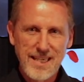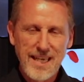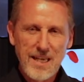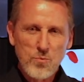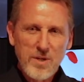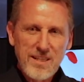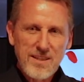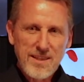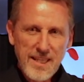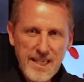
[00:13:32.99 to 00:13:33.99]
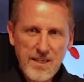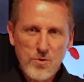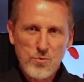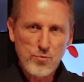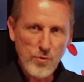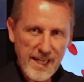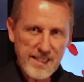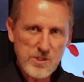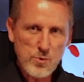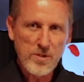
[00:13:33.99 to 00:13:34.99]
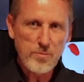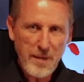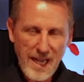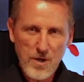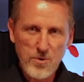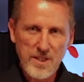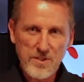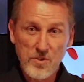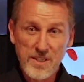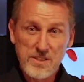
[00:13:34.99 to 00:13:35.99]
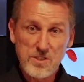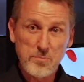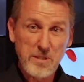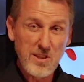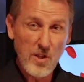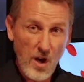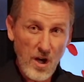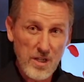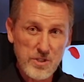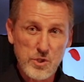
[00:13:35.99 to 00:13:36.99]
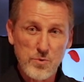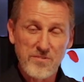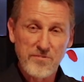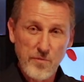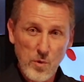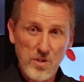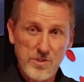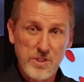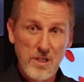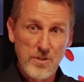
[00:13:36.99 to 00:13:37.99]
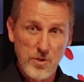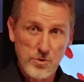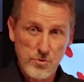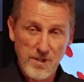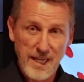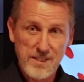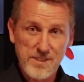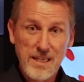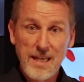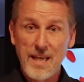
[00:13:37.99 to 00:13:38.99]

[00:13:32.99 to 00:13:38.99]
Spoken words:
And we link rights with power, that there needs to be laws to enforce those rights.